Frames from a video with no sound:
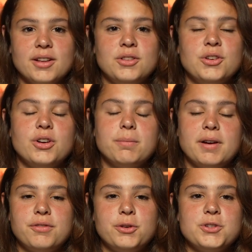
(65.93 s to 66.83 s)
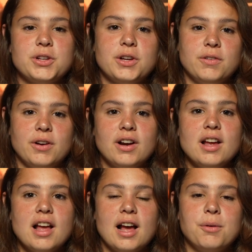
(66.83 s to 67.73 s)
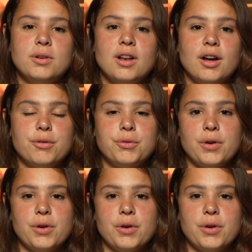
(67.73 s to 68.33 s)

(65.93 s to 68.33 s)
During my future career, I would love